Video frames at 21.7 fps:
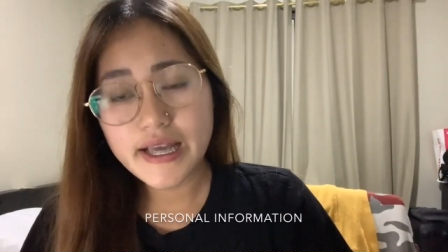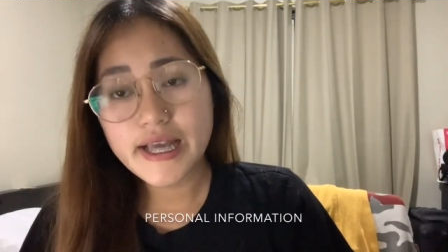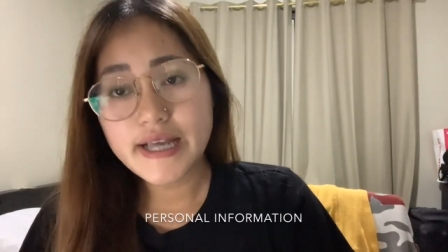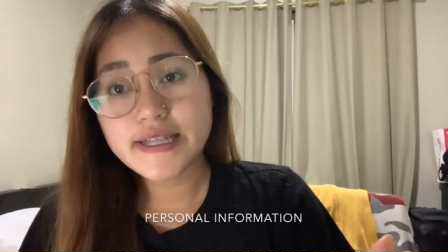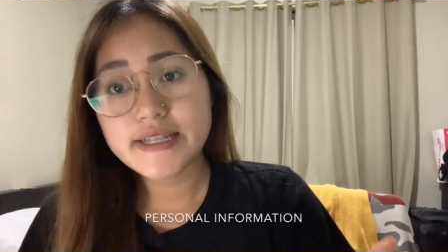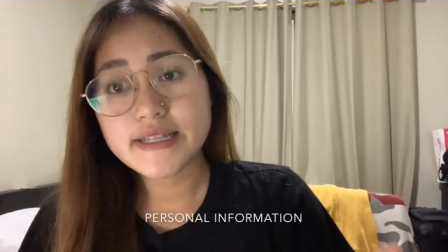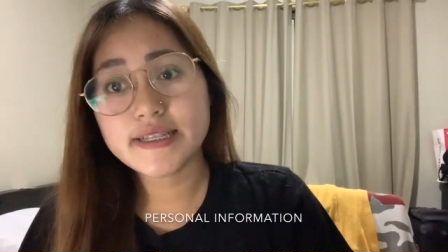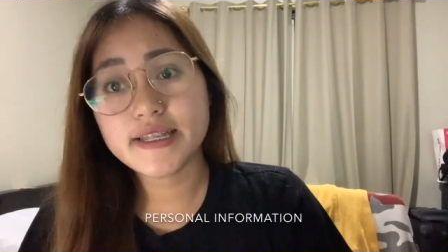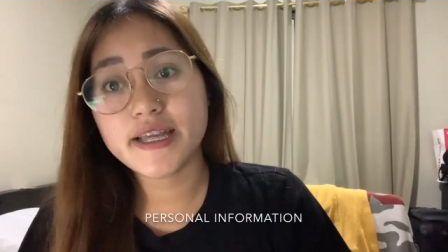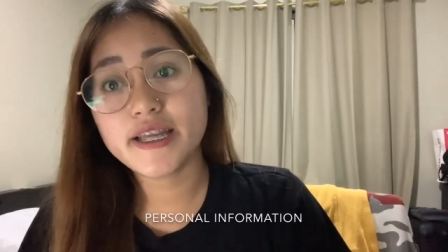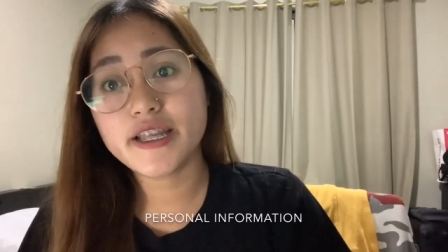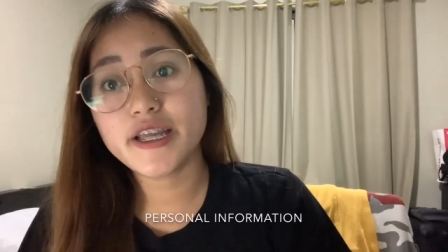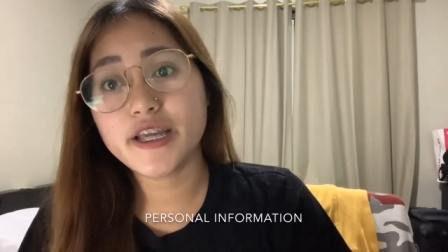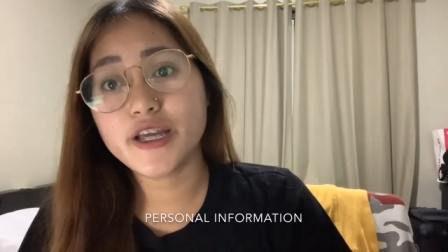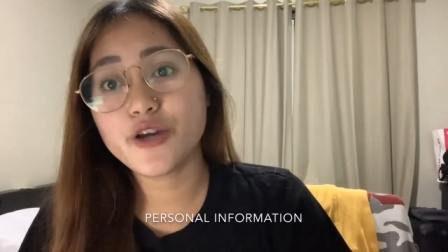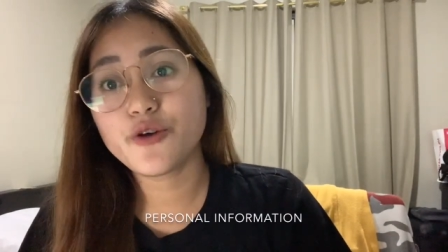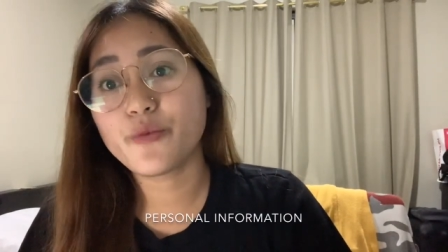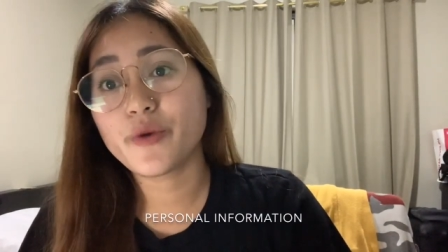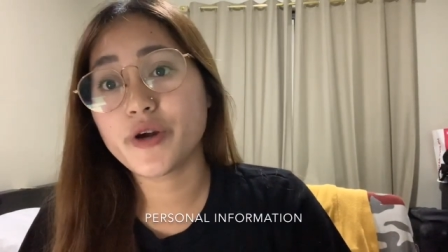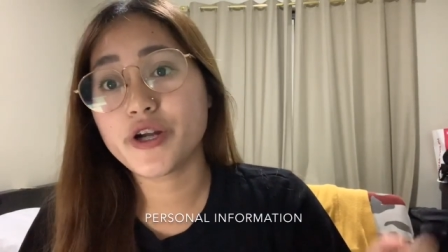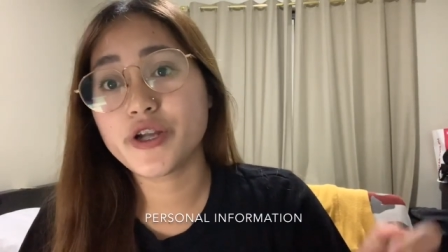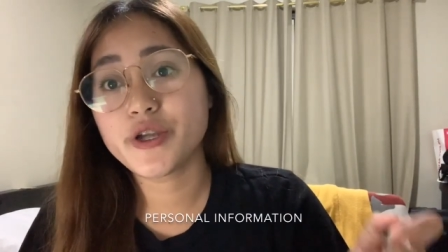
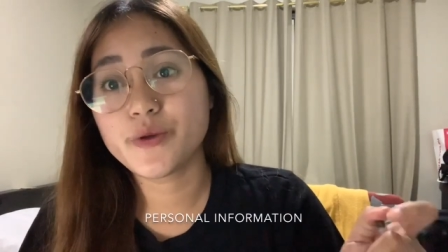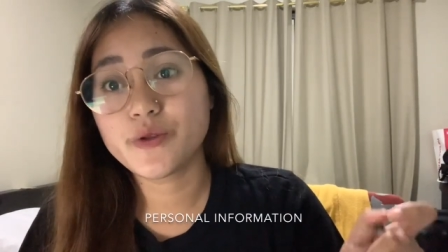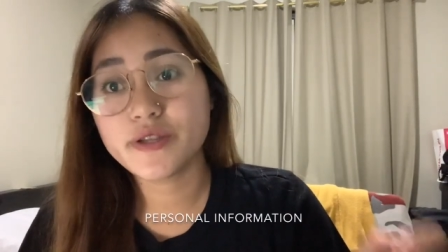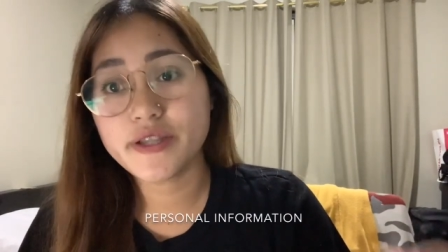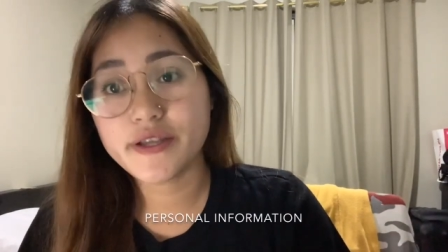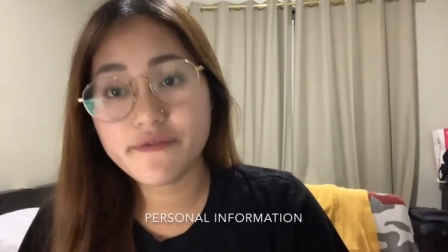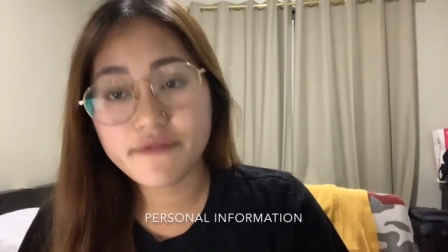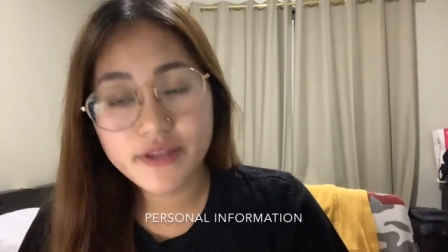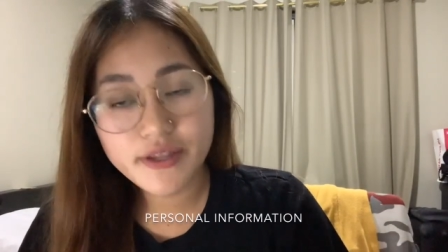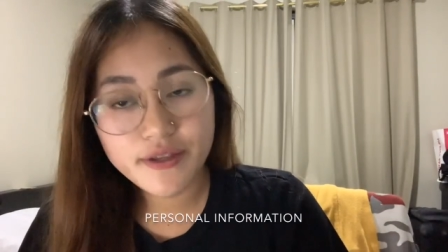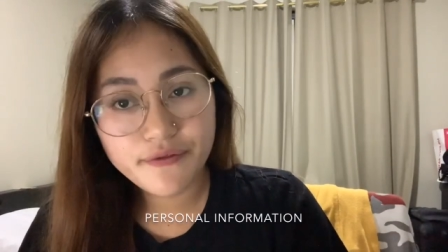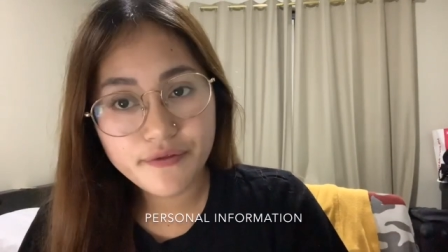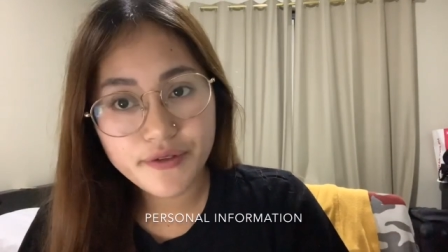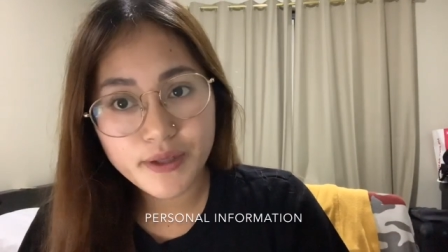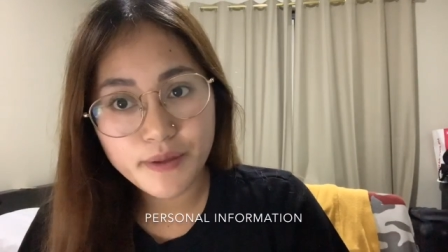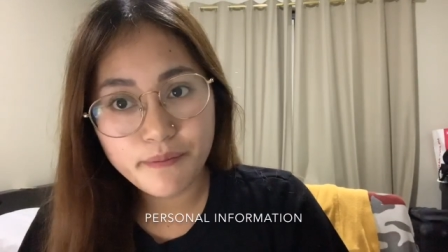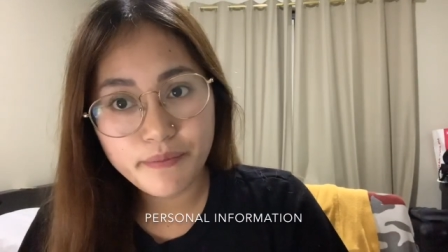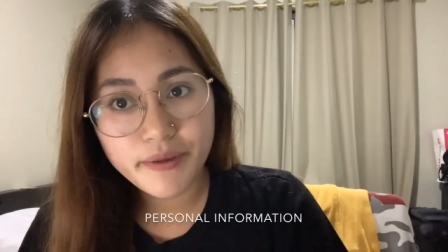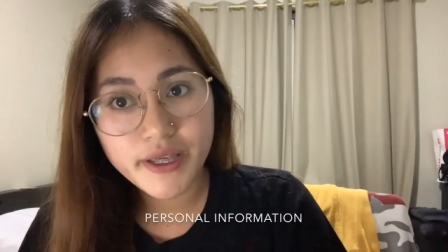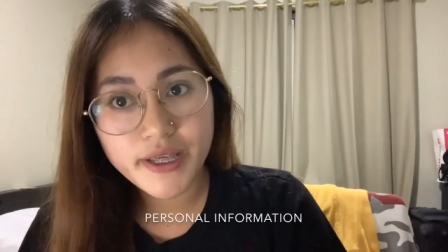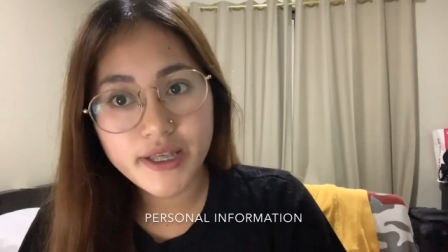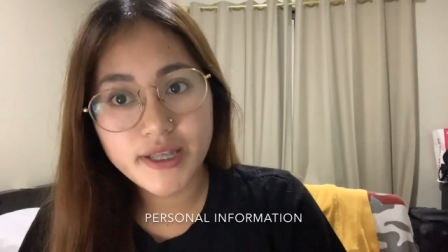stating where you live in the
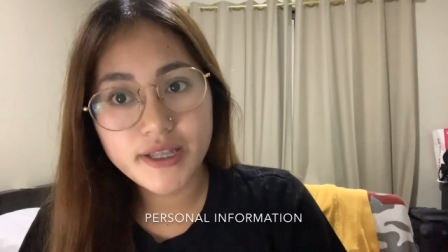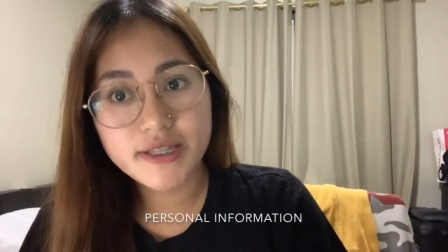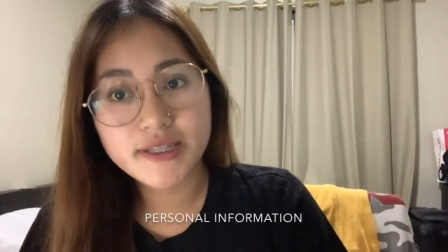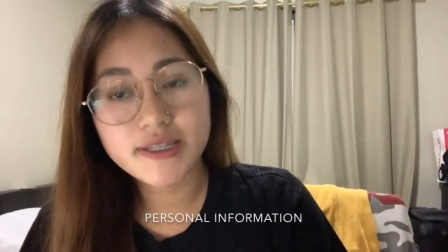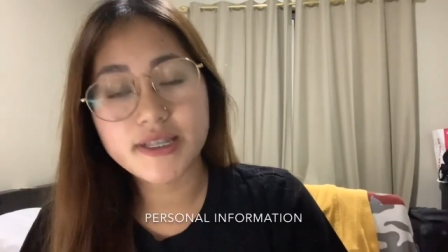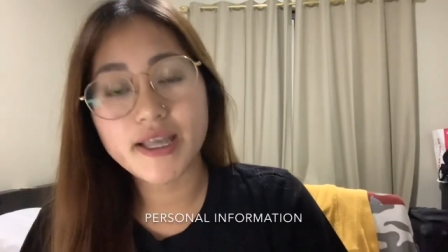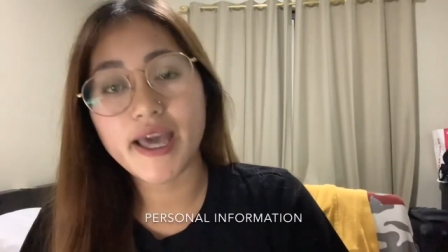Philippines